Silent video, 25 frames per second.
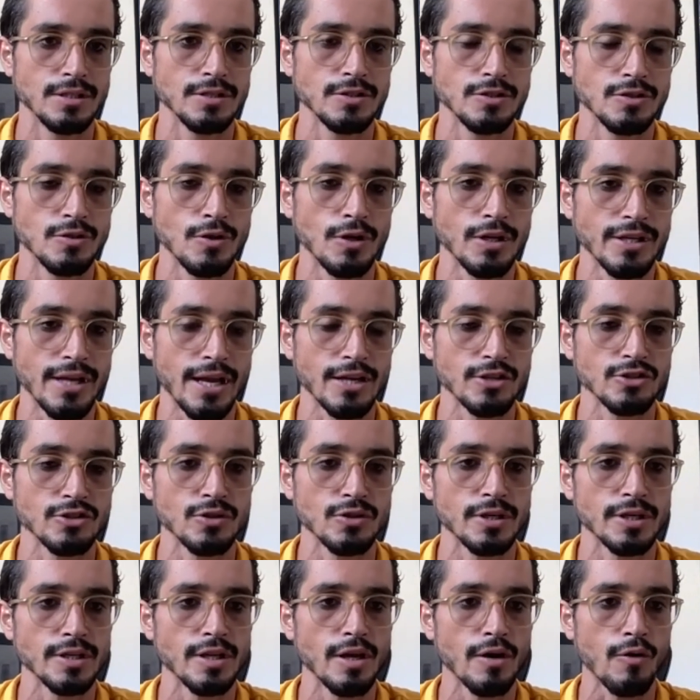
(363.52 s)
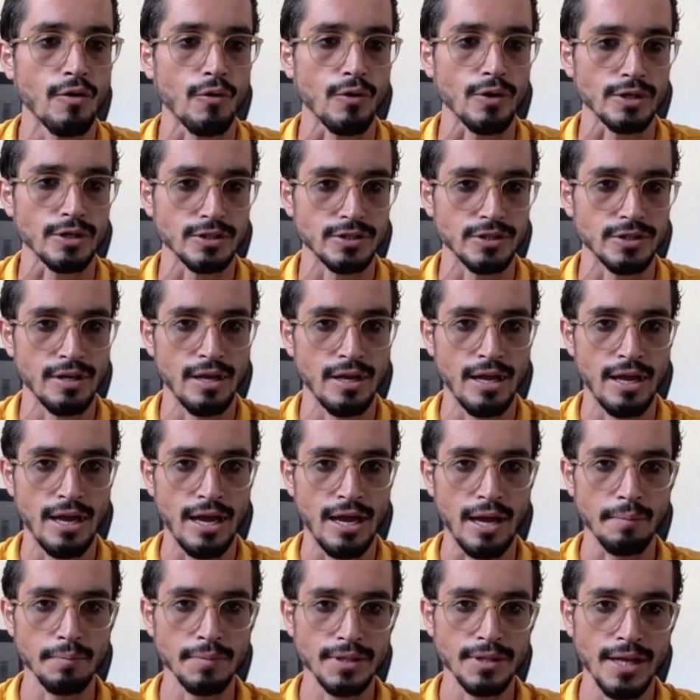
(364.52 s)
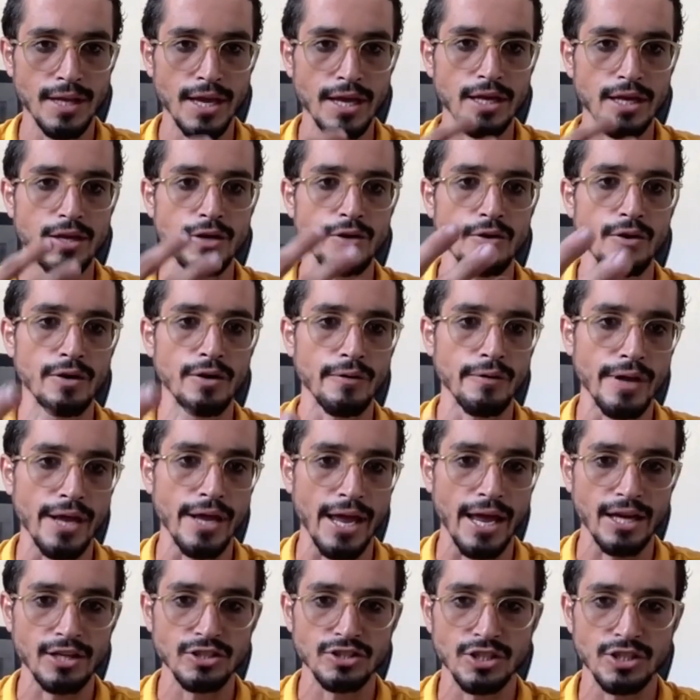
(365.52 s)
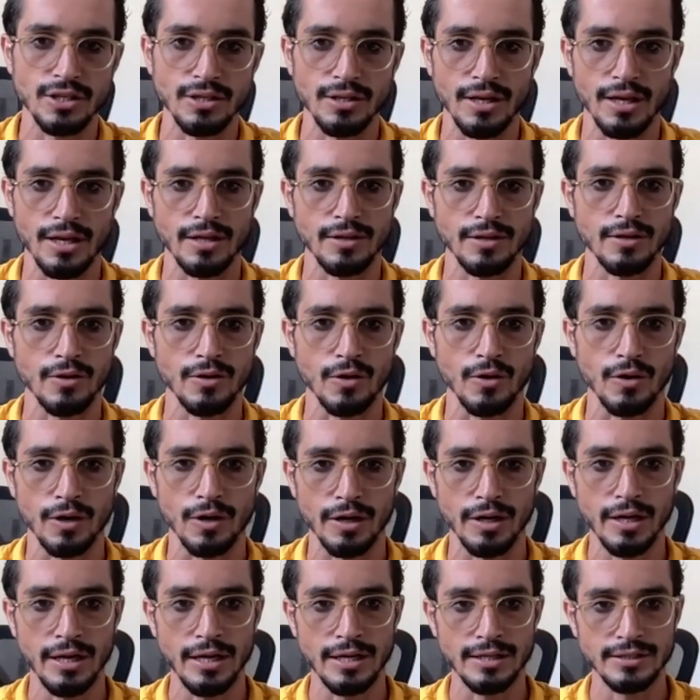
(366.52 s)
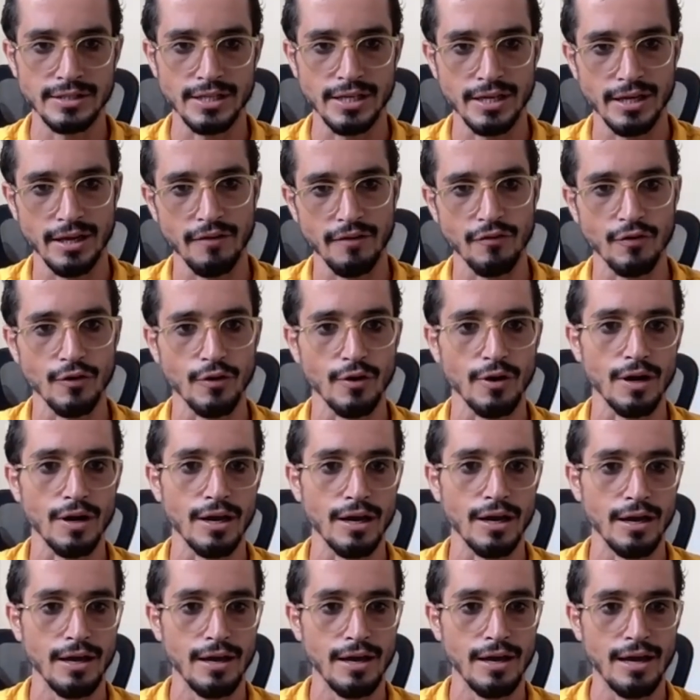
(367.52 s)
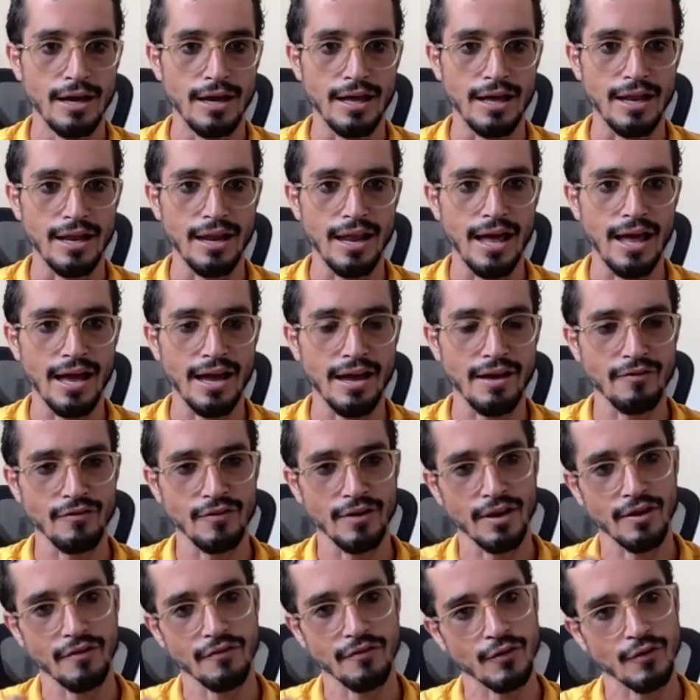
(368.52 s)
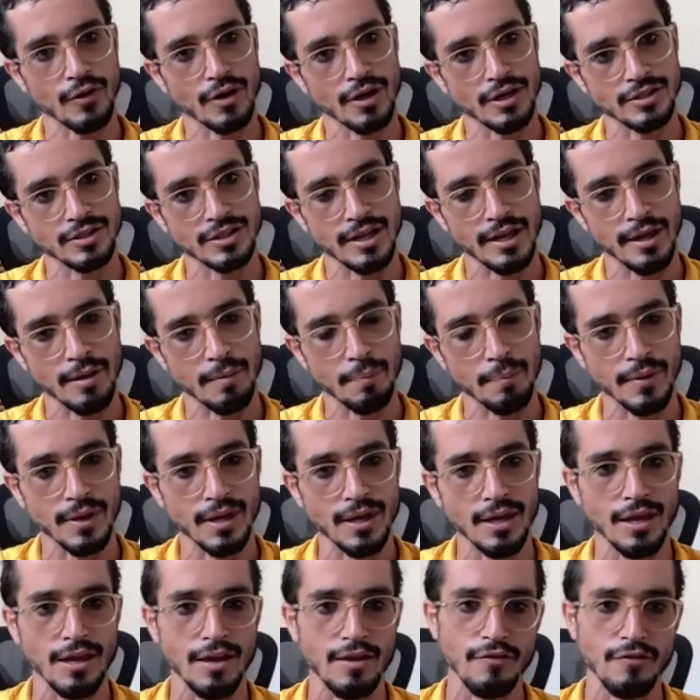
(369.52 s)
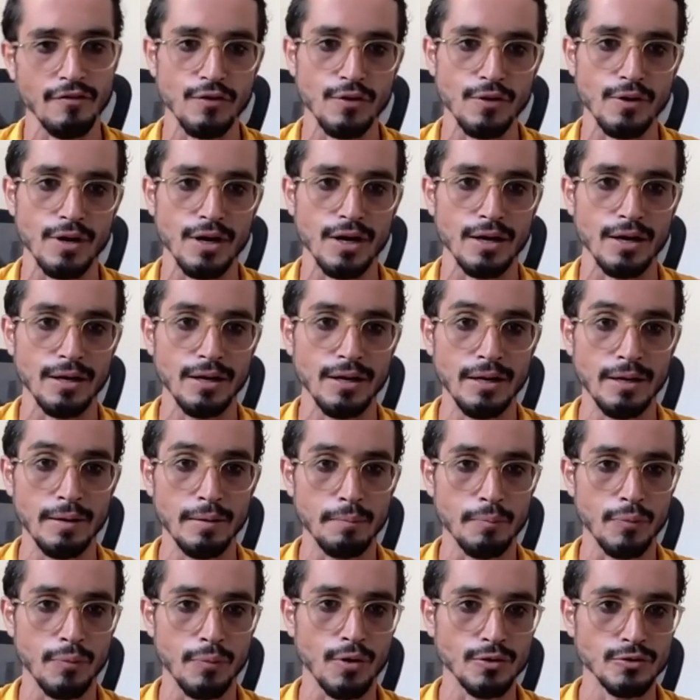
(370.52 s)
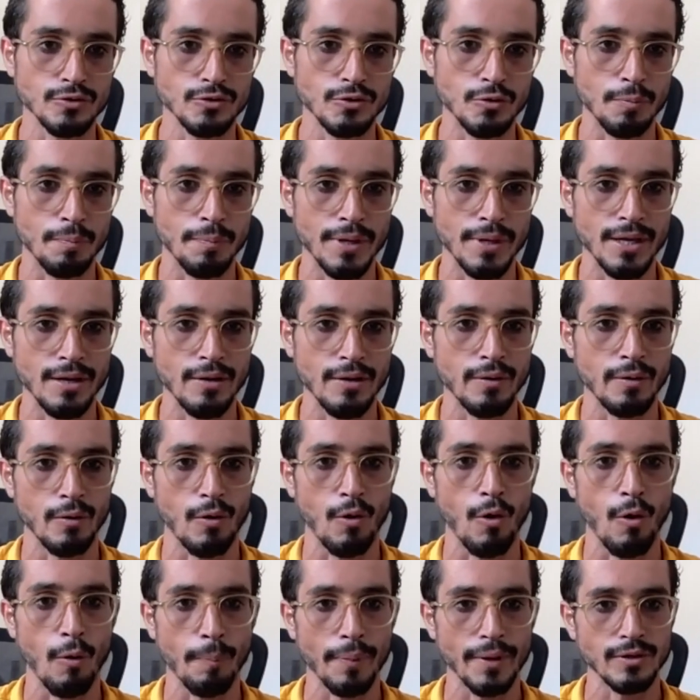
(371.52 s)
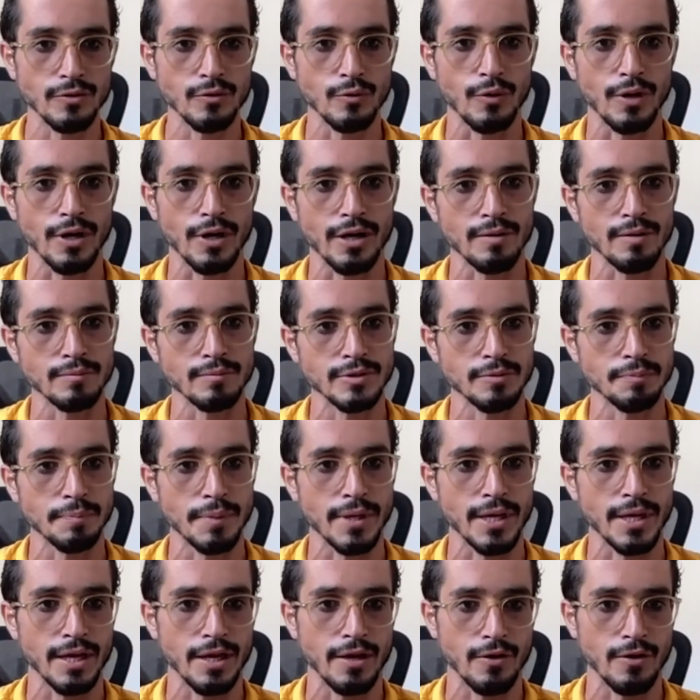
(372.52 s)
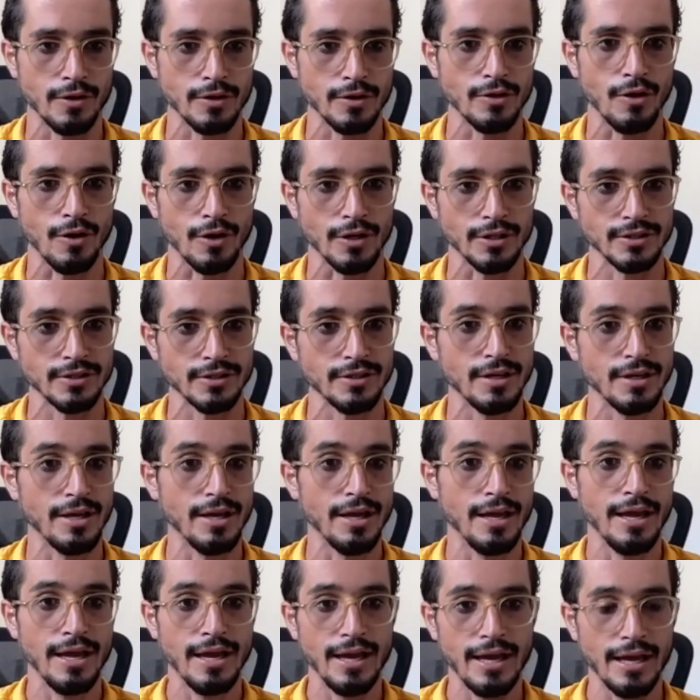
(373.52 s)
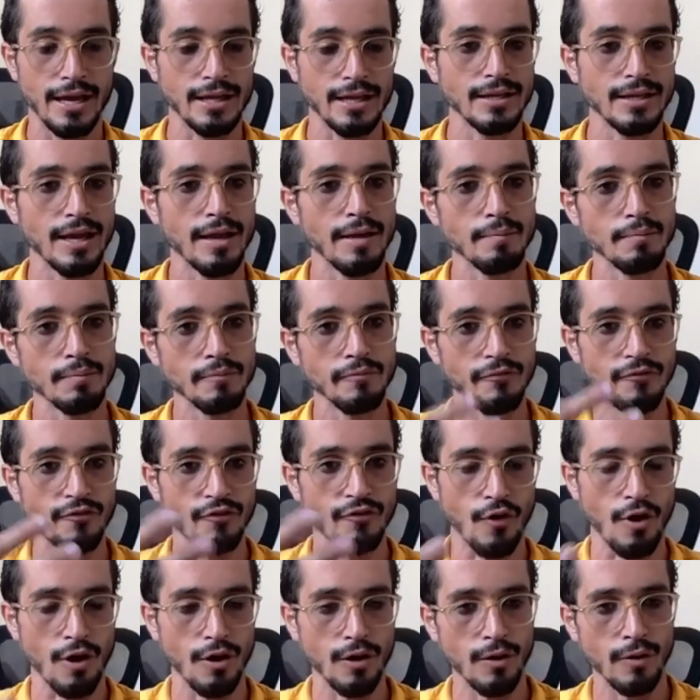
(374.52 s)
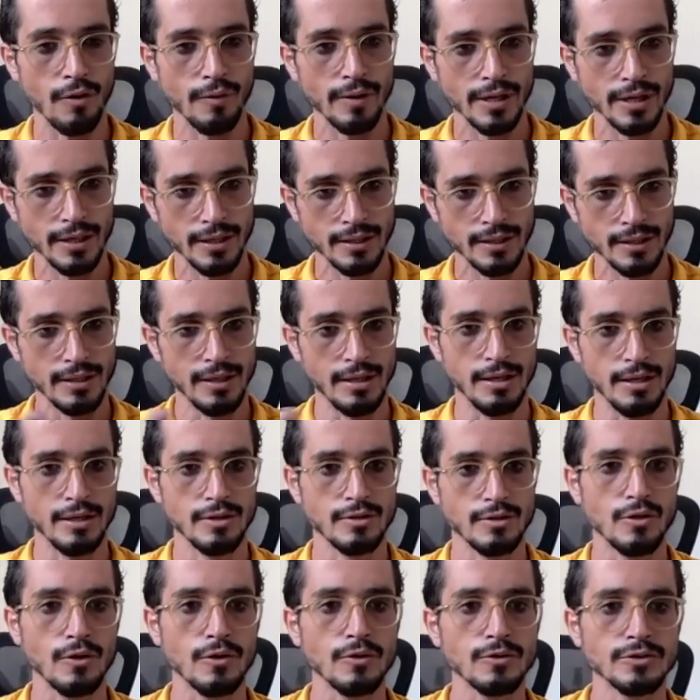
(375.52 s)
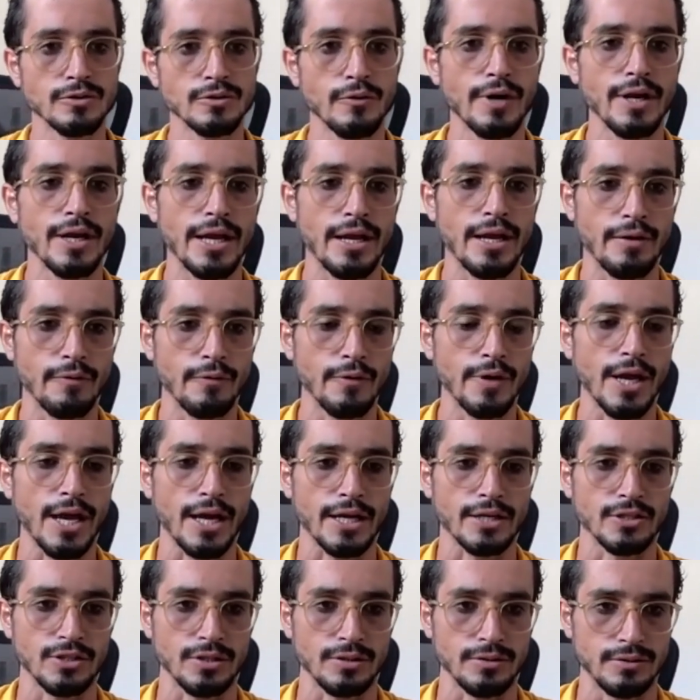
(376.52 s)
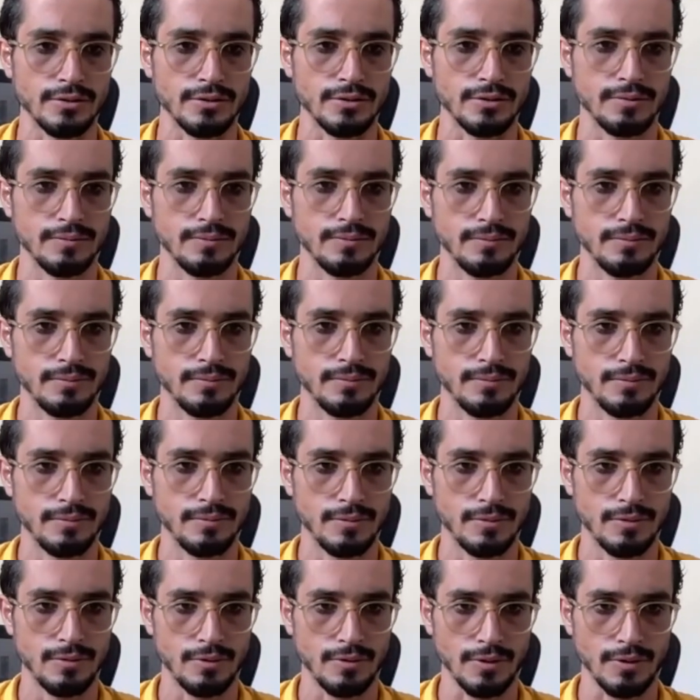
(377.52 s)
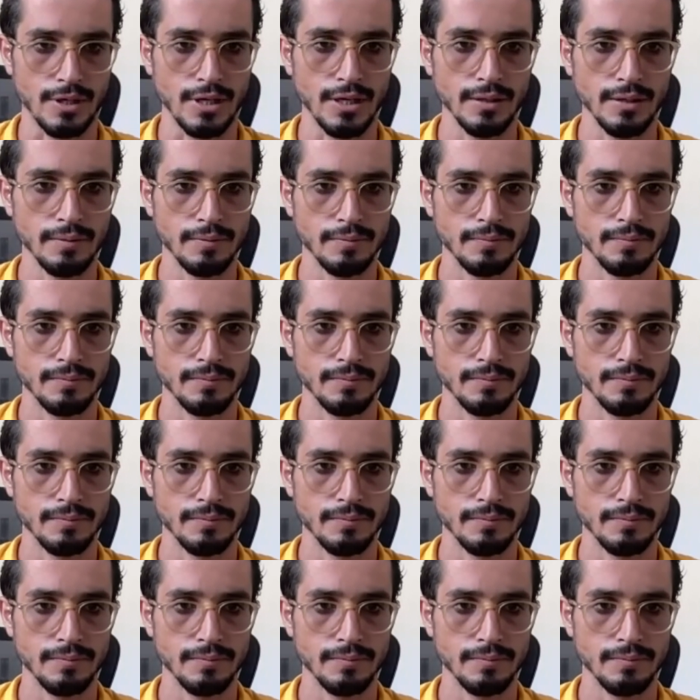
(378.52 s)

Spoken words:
this is not actually the course. I'm taking your reaction and you're seeing if you are alive, if you are sleepy, if you are prone to be open to what I'm speaking or not. And I'm following those reactions, okay?